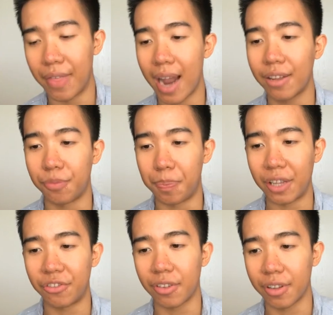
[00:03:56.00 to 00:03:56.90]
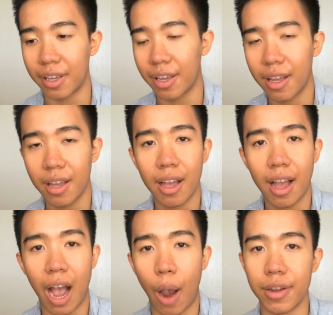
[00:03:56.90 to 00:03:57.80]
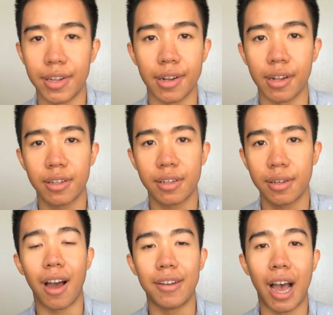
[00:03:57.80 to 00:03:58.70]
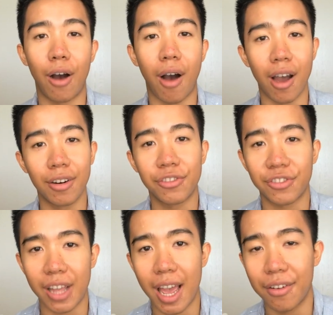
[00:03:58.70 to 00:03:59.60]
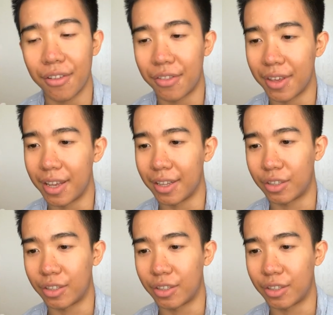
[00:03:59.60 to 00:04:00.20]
that is basically how I did it. Now, I understand the